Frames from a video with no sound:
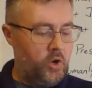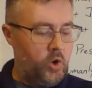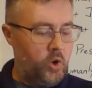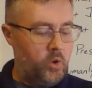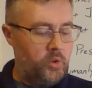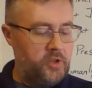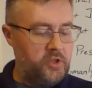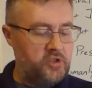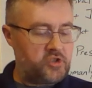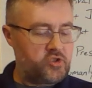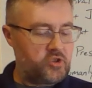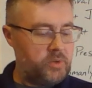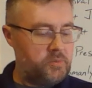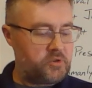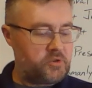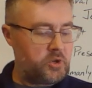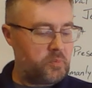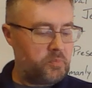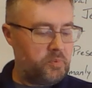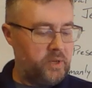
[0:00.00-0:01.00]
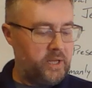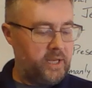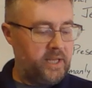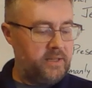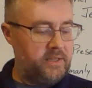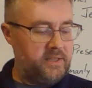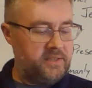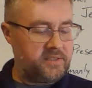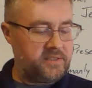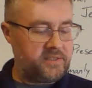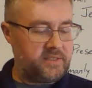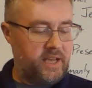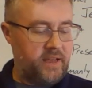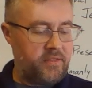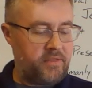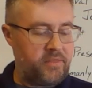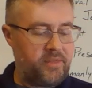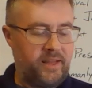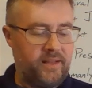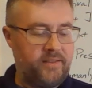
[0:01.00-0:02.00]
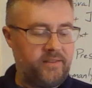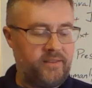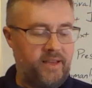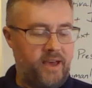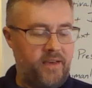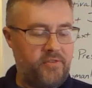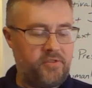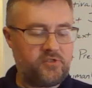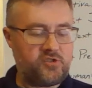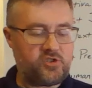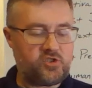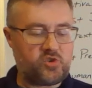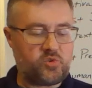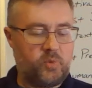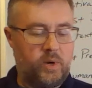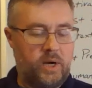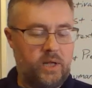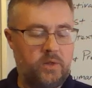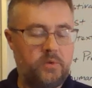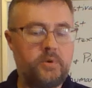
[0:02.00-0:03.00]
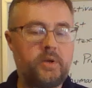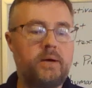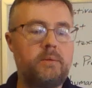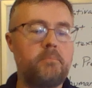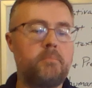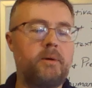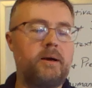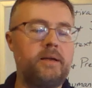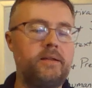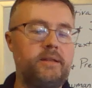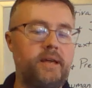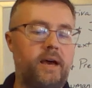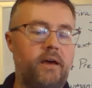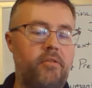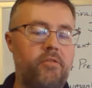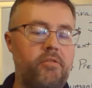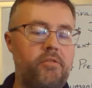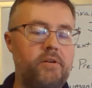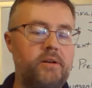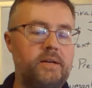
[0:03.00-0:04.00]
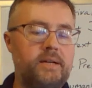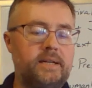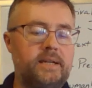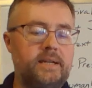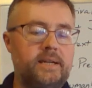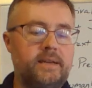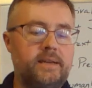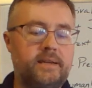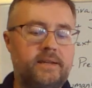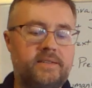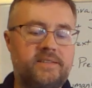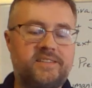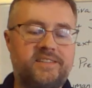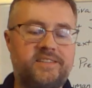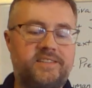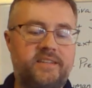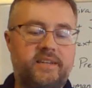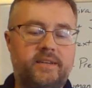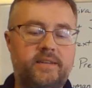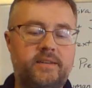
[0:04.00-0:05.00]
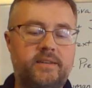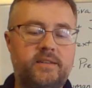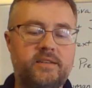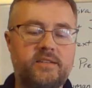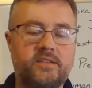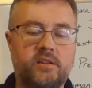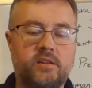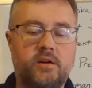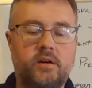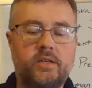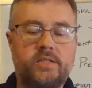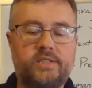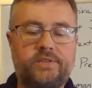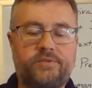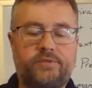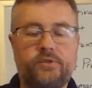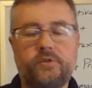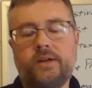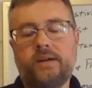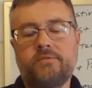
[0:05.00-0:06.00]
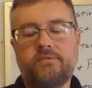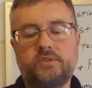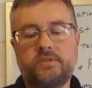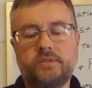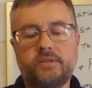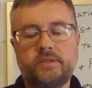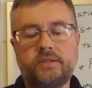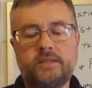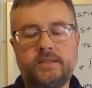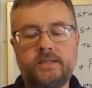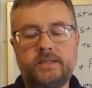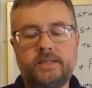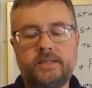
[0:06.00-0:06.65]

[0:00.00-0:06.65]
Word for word: Holy Scripture plainly saith that death is swallowed up by death, its sting is lost forever.